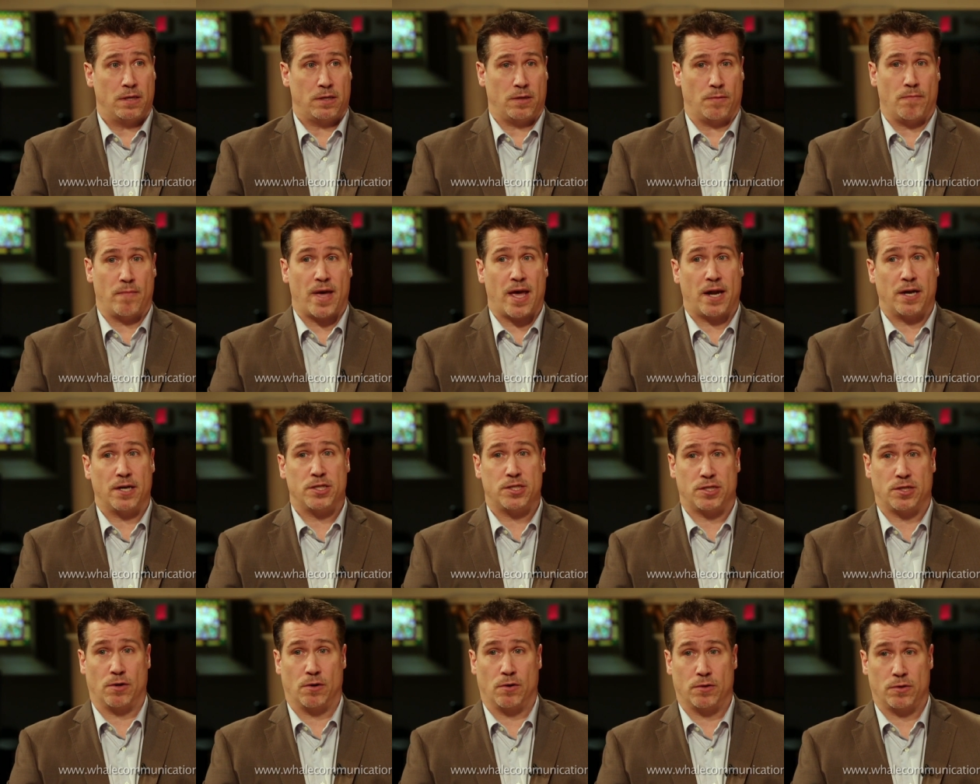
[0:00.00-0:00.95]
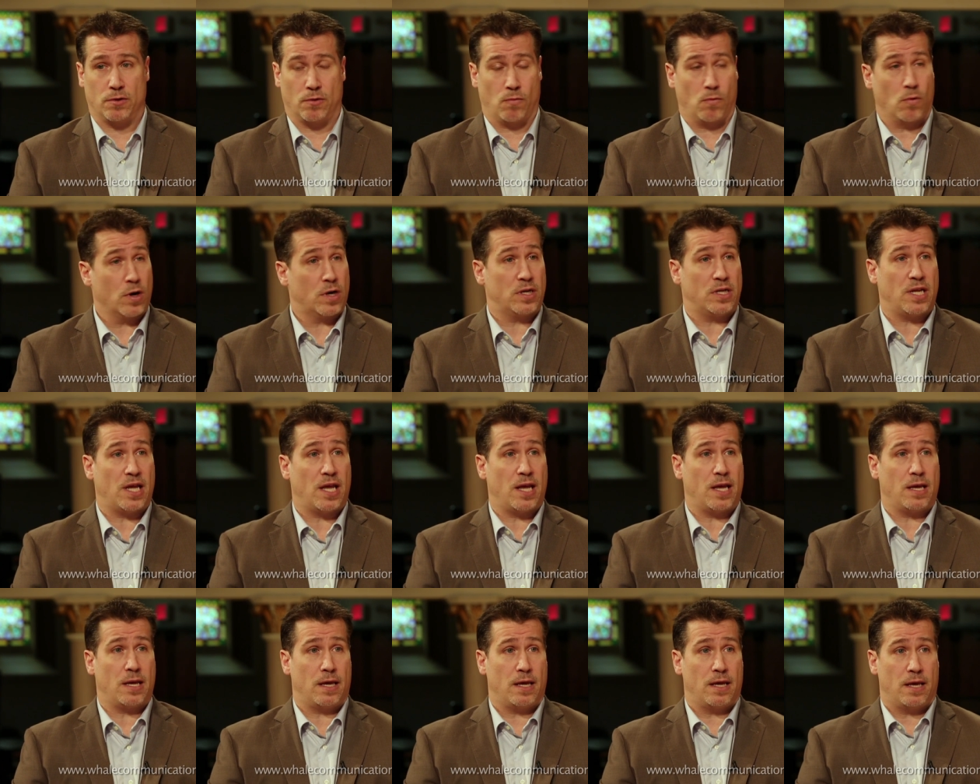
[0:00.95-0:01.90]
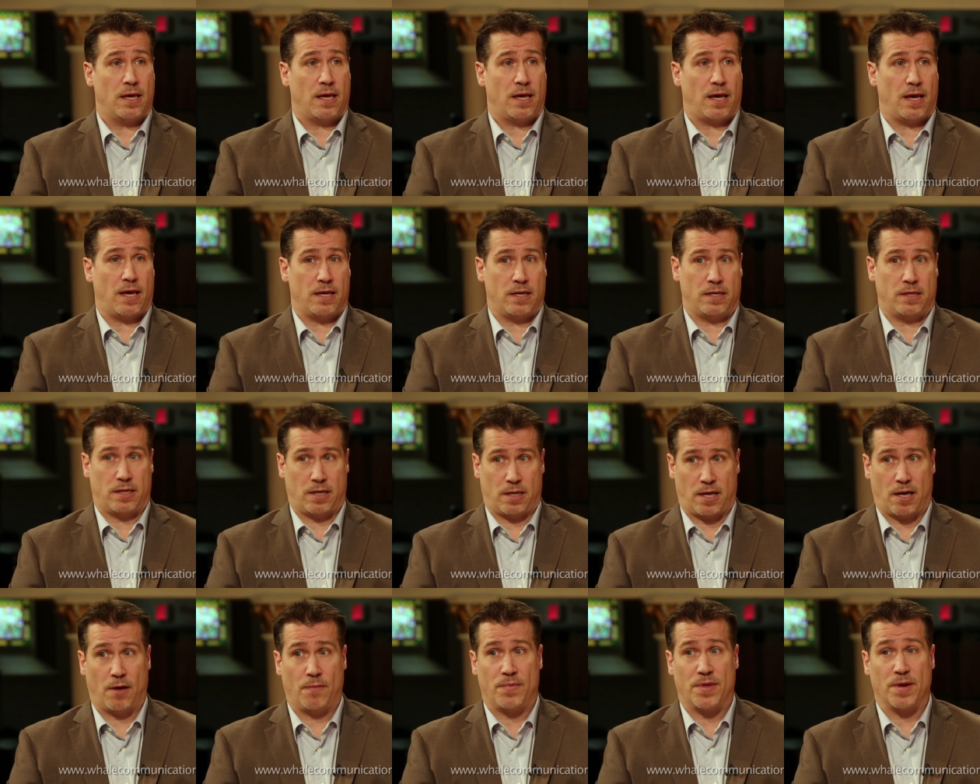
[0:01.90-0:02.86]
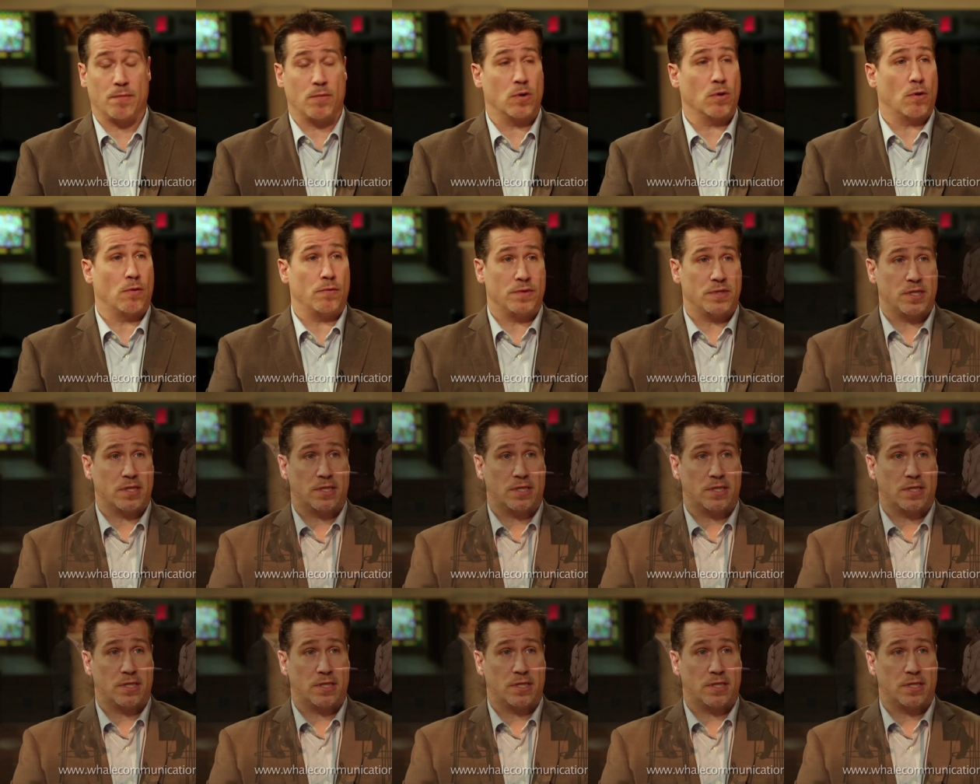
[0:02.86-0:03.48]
to manage their, their work day, and to help them grow and